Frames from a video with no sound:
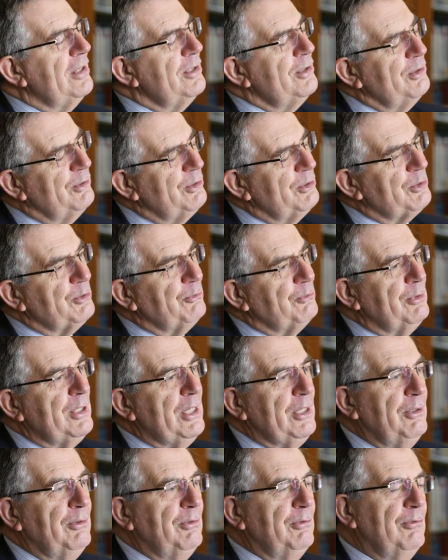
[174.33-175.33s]
And so
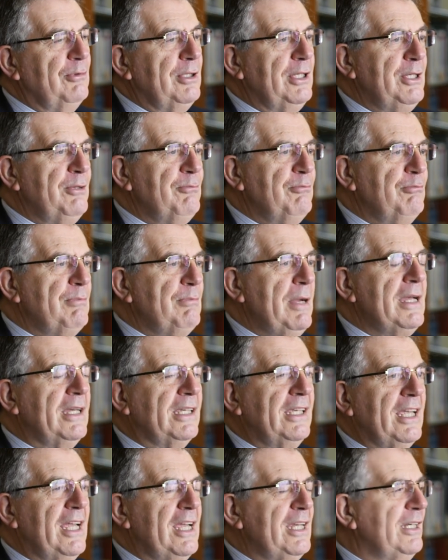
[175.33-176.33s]
we, we
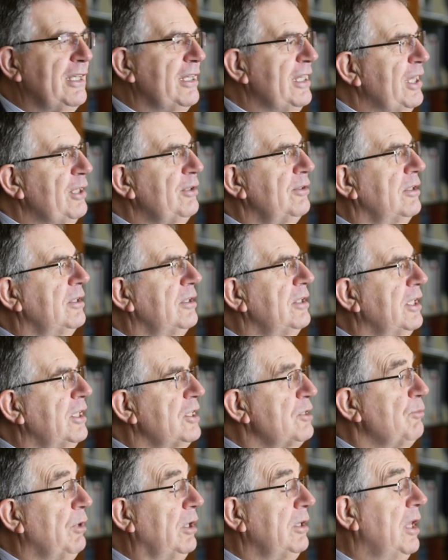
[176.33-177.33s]
met again at the end of the
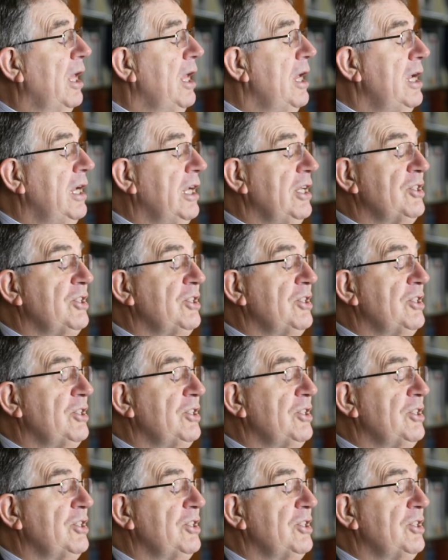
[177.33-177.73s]
next month.